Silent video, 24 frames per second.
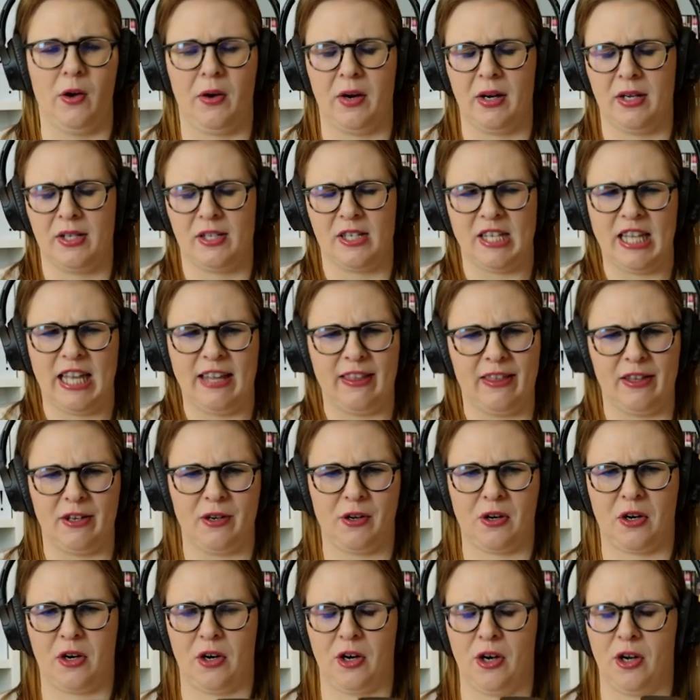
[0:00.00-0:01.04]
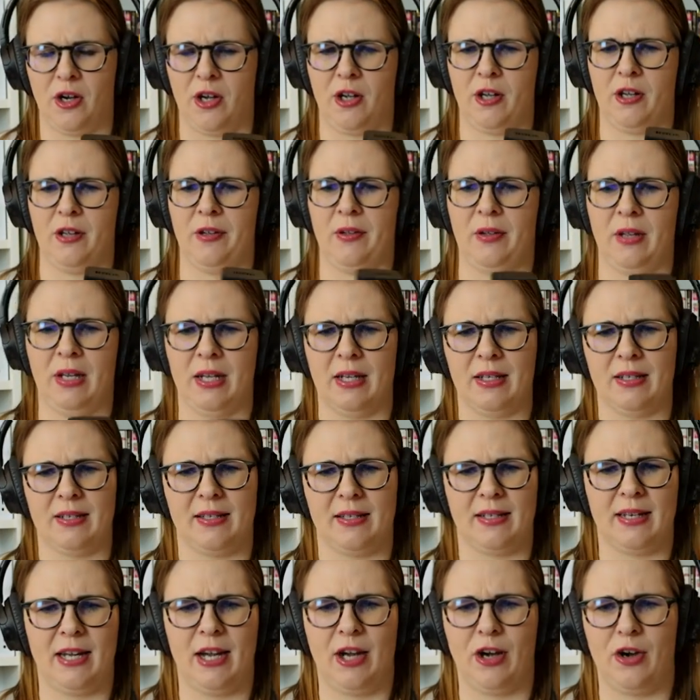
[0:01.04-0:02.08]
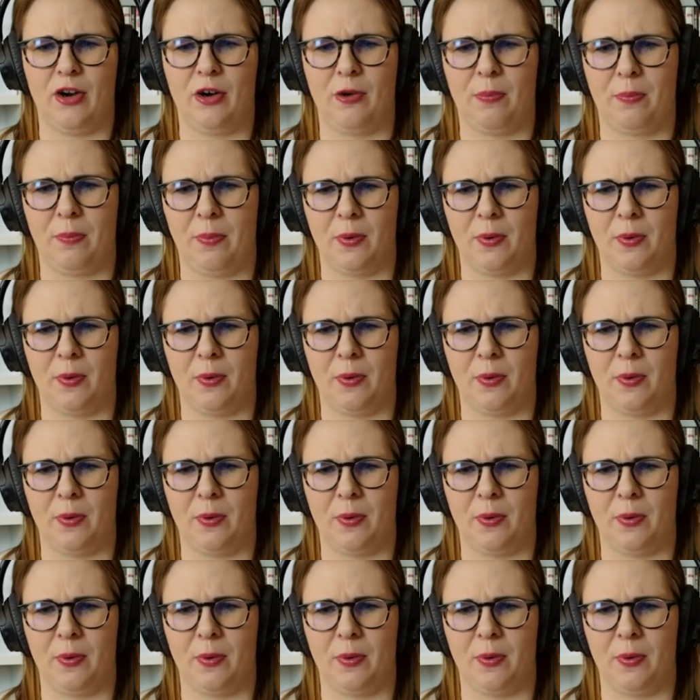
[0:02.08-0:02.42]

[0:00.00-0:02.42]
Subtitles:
Okay, so that little girl is now